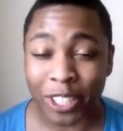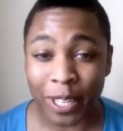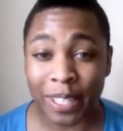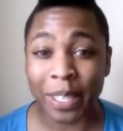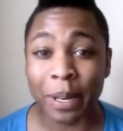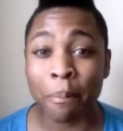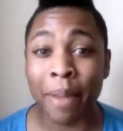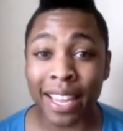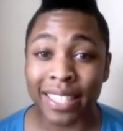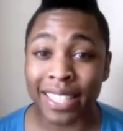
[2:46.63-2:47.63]
She is an
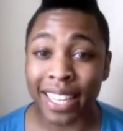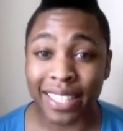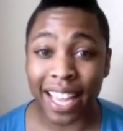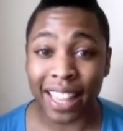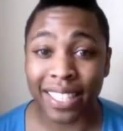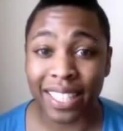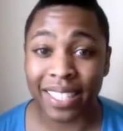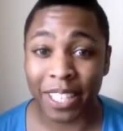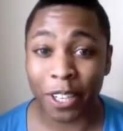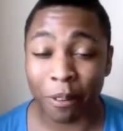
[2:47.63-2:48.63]
amazing, talented
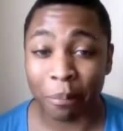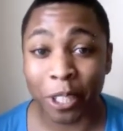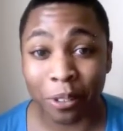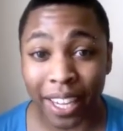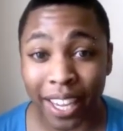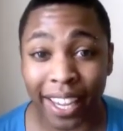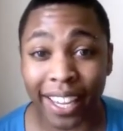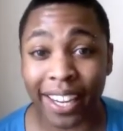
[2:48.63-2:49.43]
singer from the UK,